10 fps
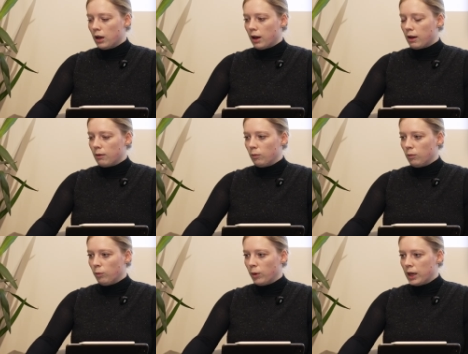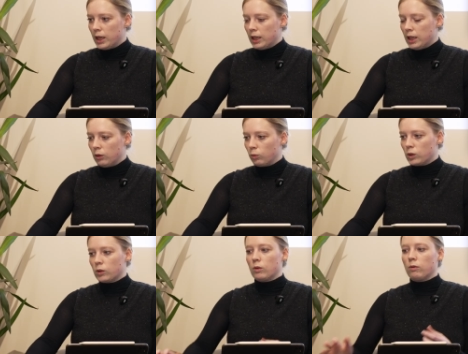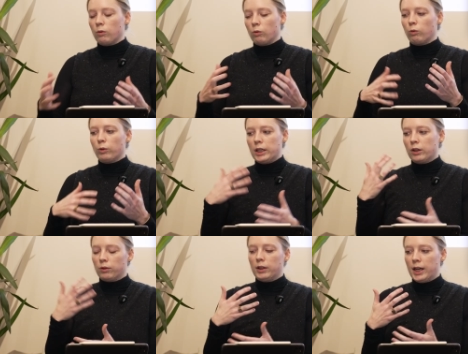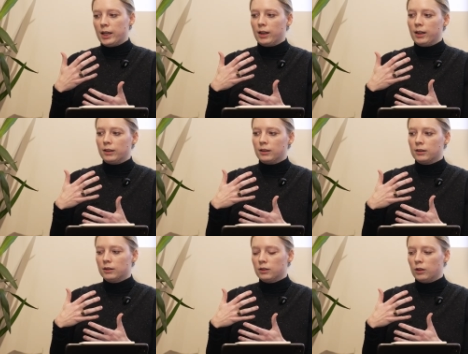but it was sort of recreating